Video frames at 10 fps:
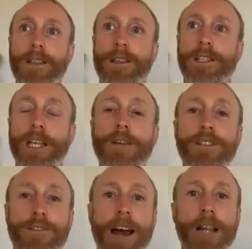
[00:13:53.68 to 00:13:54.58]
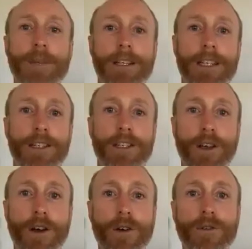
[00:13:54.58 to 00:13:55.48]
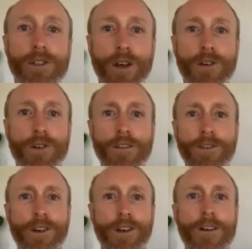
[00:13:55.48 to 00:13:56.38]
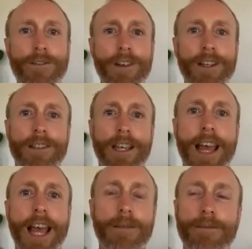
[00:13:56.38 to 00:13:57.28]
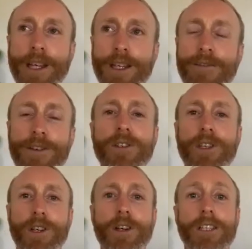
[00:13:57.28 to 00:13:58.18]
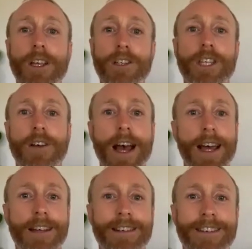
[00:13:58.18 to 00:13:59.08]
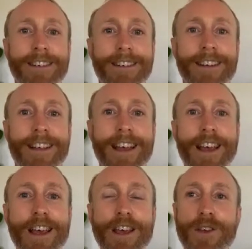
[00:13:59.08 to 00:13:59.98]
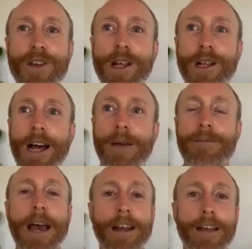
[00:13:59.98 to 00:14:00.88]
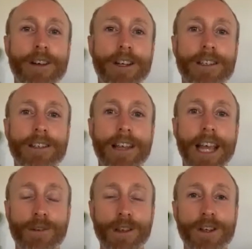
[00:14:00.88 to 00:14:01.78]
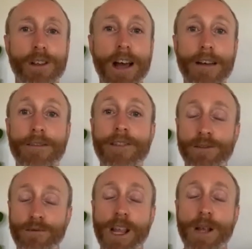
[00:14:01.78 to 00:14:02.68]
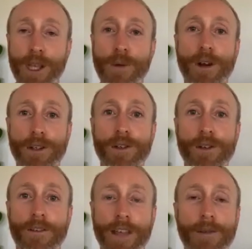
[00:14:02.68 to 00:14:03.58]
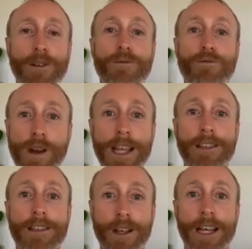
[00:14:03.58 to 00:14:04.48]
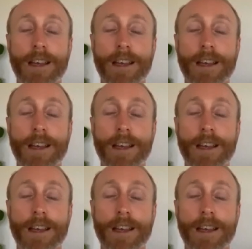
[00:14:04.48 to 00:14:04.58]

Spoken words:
self-development is so good for your confidence and makes you feel so good is because it's so hard. You can climb Mount Everest and risk your life. That's really what you want to do. That was really like,